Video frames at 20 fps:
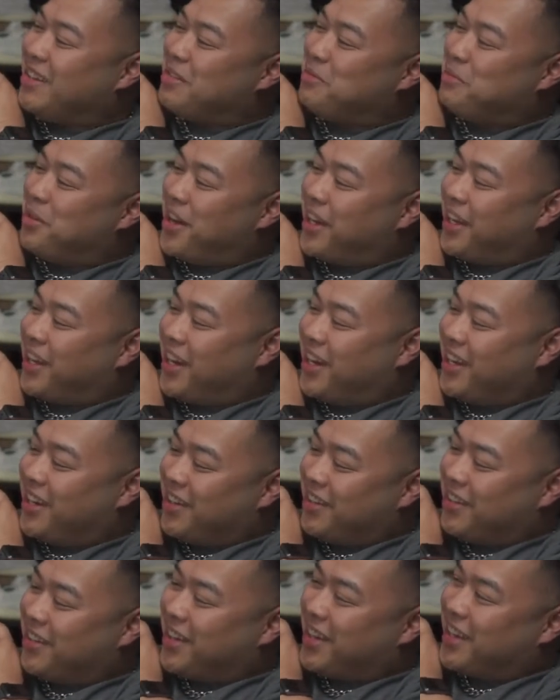is my kind
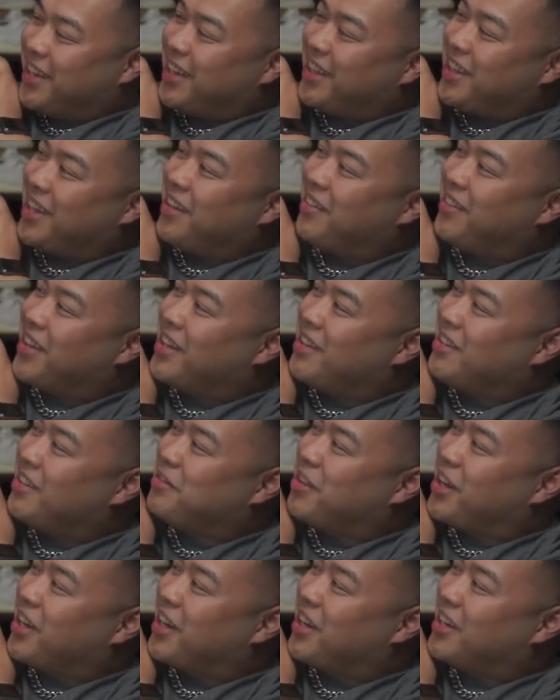of thing, man. It's
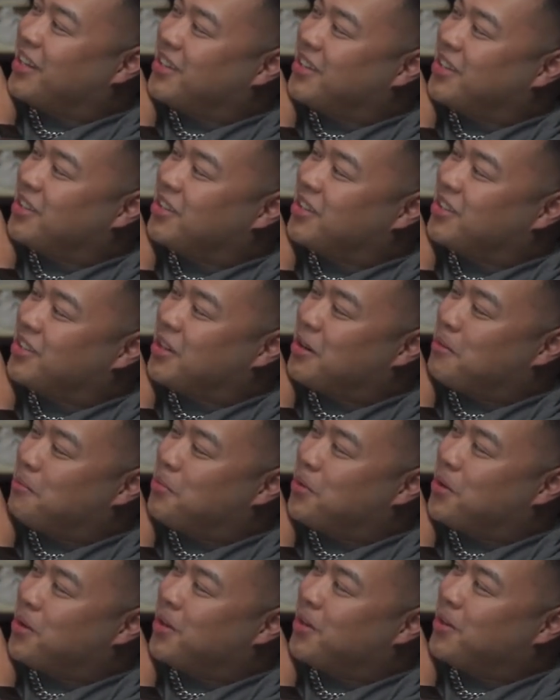my kind of t-shirt. It's got a
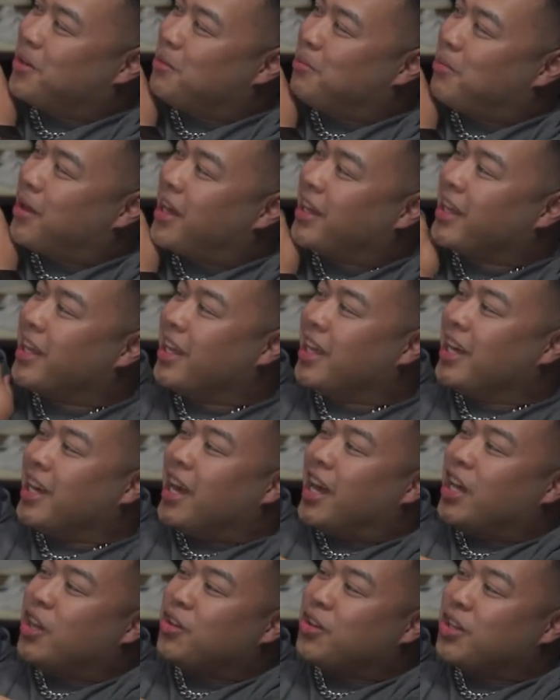burger on the back.
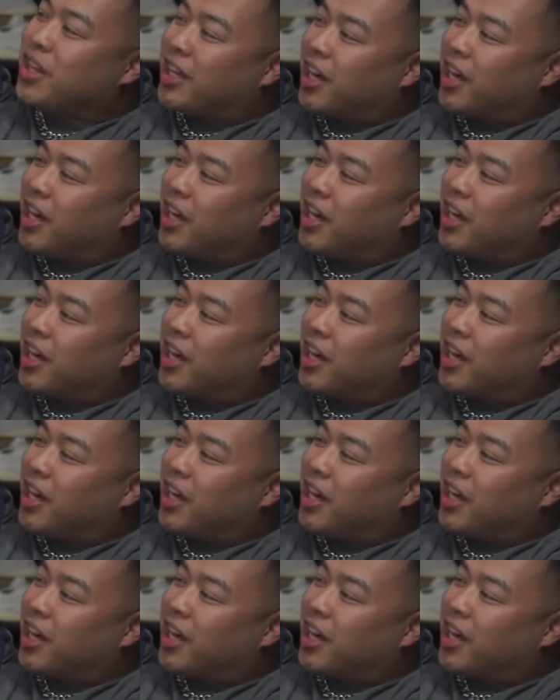And look at the